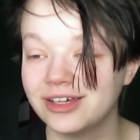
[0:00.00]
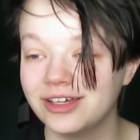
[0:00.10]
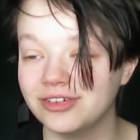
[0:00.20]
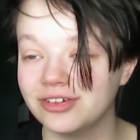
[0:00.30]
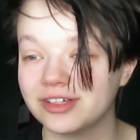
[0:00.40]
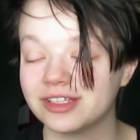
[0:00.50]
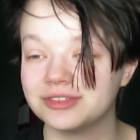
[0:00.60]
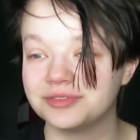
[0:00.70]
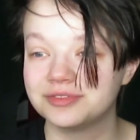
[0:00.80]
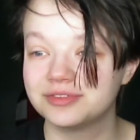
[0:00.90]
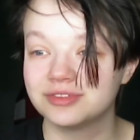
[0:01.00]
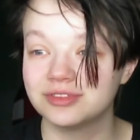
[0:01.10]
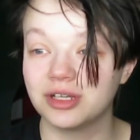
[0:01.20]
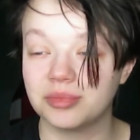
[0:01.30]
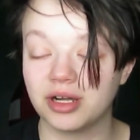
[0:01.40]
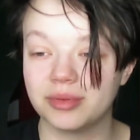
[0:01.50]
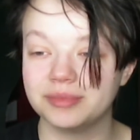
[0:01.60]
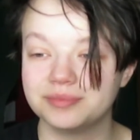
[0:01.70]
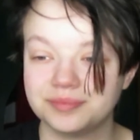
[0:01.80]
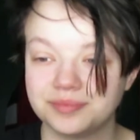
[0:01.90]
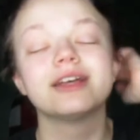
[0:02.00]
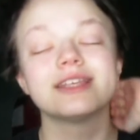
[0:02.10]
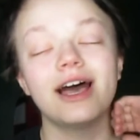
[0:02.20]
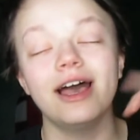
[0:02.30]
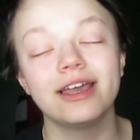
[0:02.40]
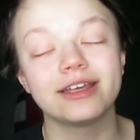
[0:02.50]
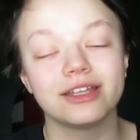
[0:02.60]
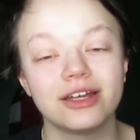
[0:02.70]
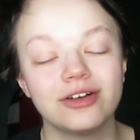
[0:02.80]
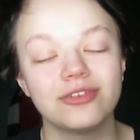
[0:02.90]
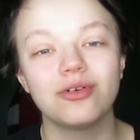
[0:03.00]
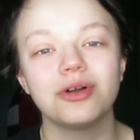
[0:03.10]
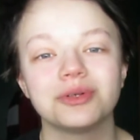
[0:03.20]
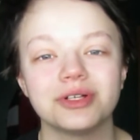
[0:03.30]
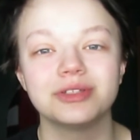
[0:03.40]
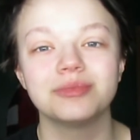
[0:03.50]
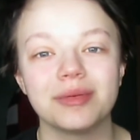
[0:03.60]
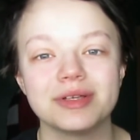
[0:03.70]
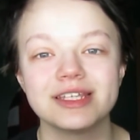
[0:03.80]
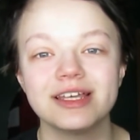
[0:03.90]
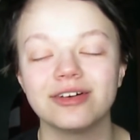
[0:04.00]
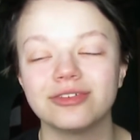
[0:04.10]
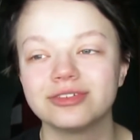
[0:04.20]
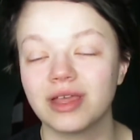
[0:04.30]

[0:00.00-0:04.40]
a fucking apartment, because I cannot afford one by myself.